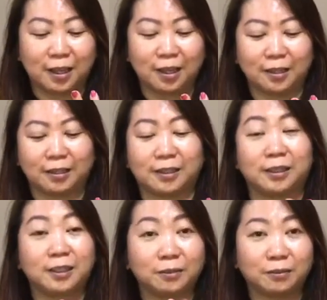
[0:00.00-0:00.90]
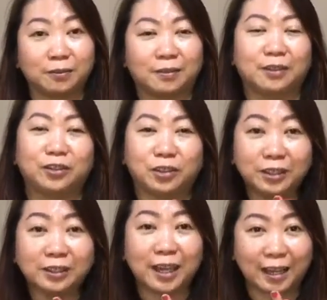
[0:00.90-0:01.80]
And the third,
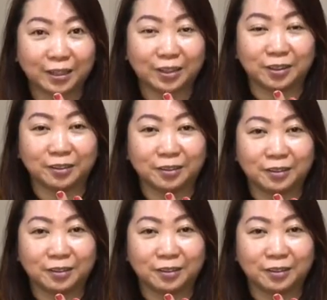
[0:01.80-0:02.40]
just action.